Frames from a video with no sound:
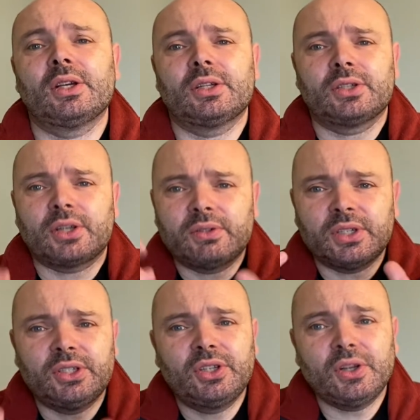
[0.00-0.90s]
So to
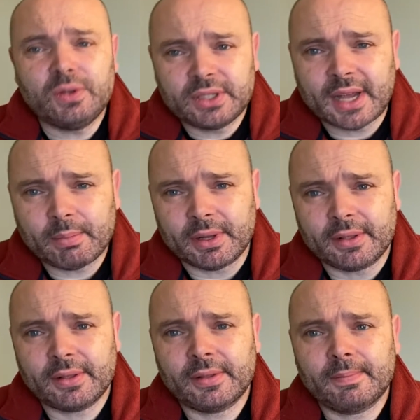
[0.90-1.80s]
do Sabbath
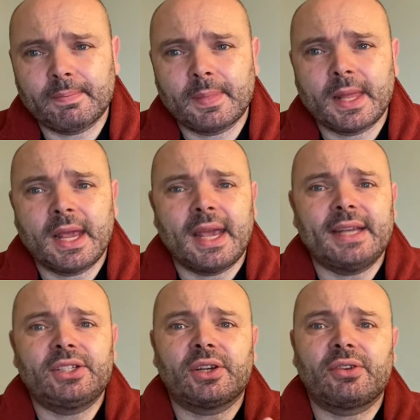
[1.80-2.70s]
is
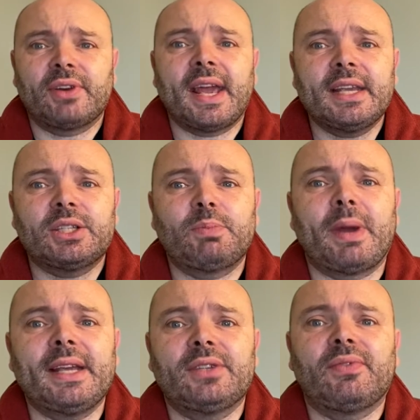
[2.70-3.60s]
to create
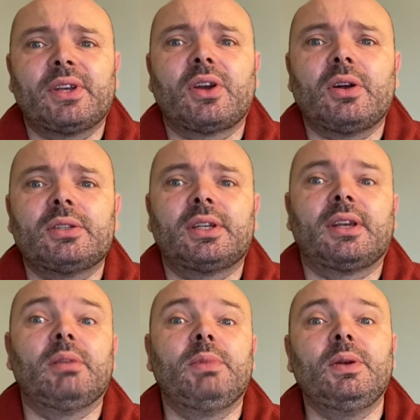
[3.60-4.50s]
space for God to
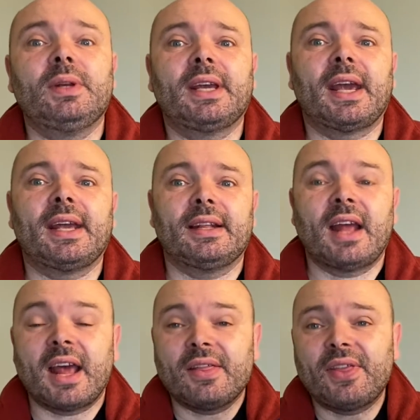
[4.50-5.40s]
communicate
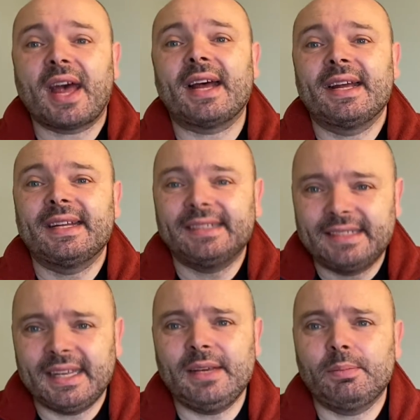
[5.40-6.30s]
that
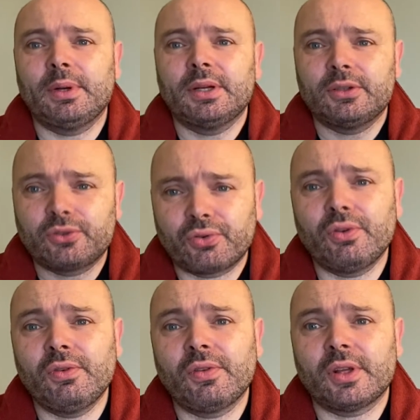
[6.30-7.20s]
deep
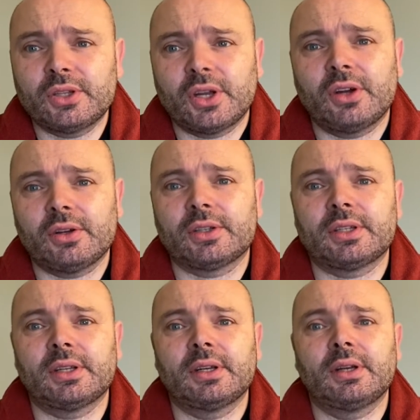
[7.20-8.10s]
truth to us.
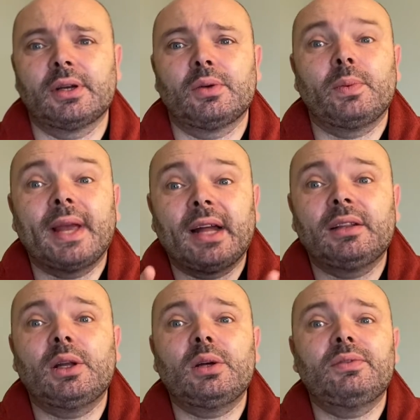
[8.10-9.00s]
We are
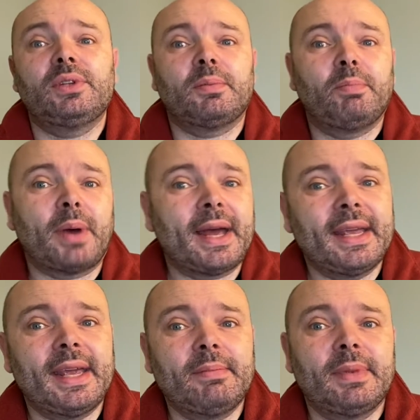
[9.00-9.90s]
loved by
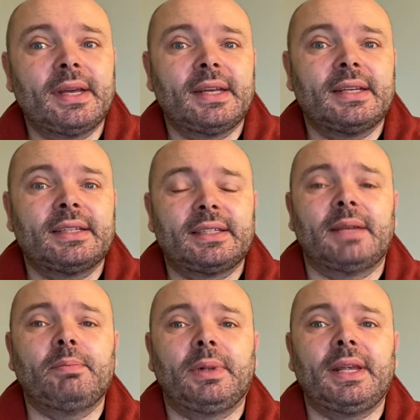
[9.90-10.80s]
him
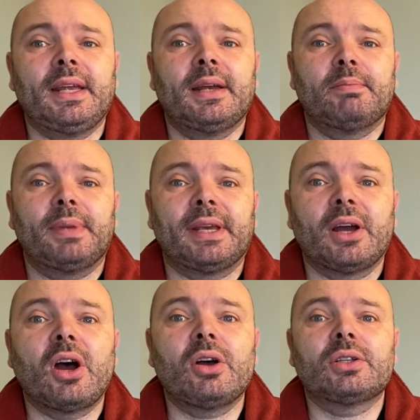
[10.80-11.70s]
simply
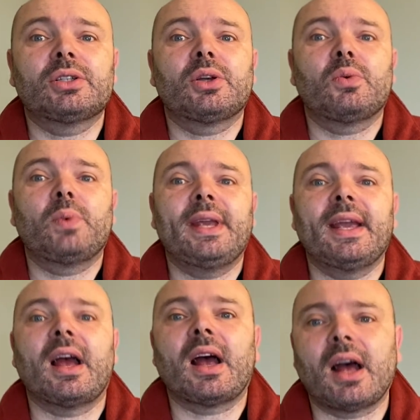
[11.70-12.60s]
because we
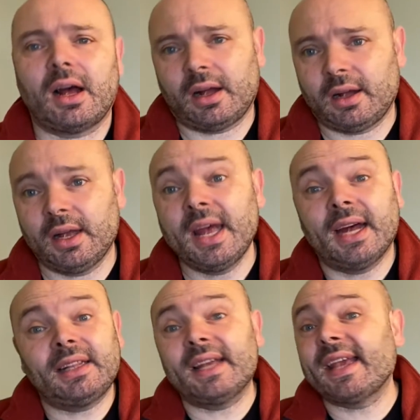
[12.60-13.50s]
are.
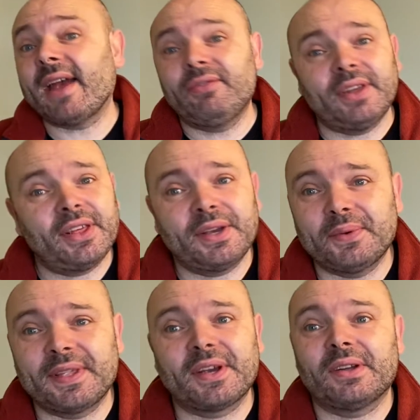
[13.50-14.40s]
And like everything
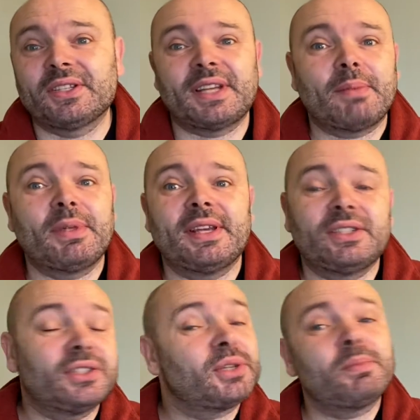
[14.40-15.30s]
with God, Sabbath
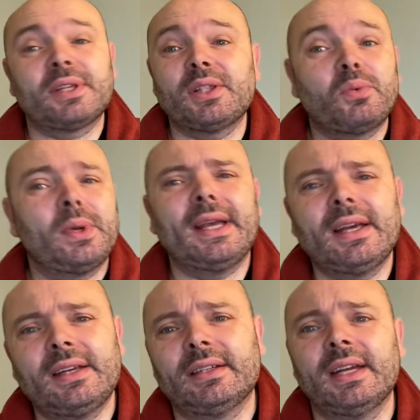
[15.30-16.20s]
isn't something that we
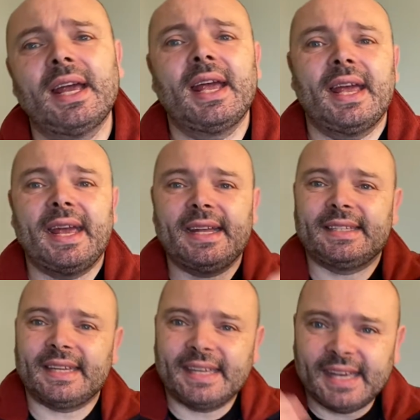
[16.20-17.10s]
earn. It's
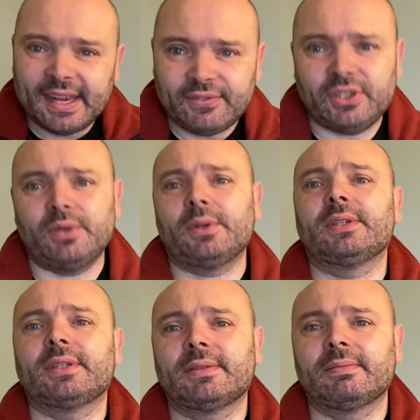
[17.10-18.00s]
a gift to
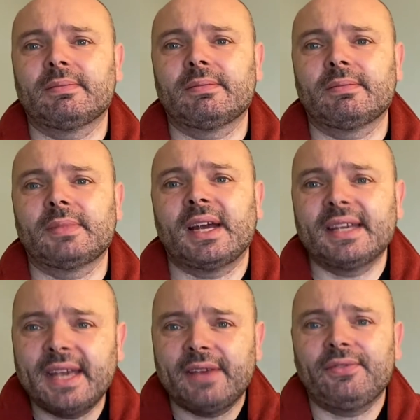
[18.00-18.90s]
us, a
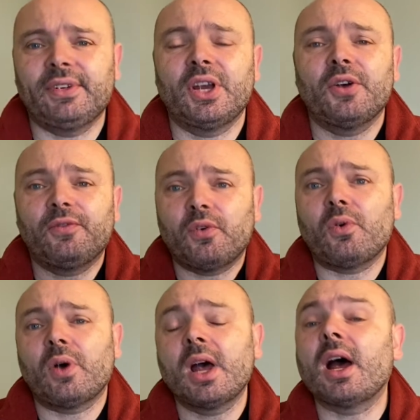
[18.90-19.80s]
gift
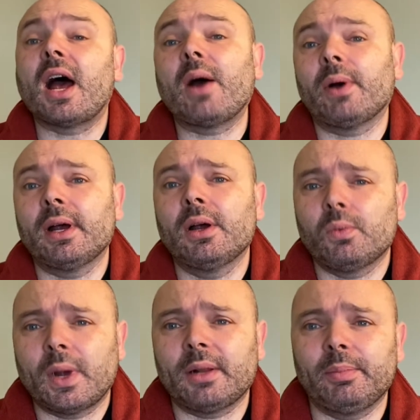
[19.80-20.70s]
for our
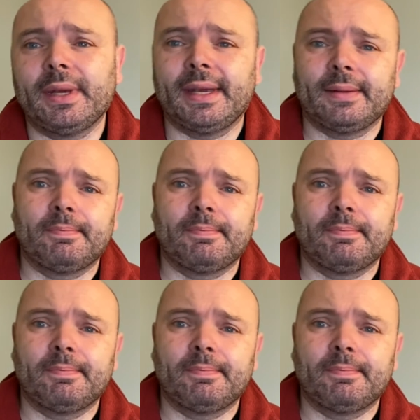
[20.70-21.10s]
well-being.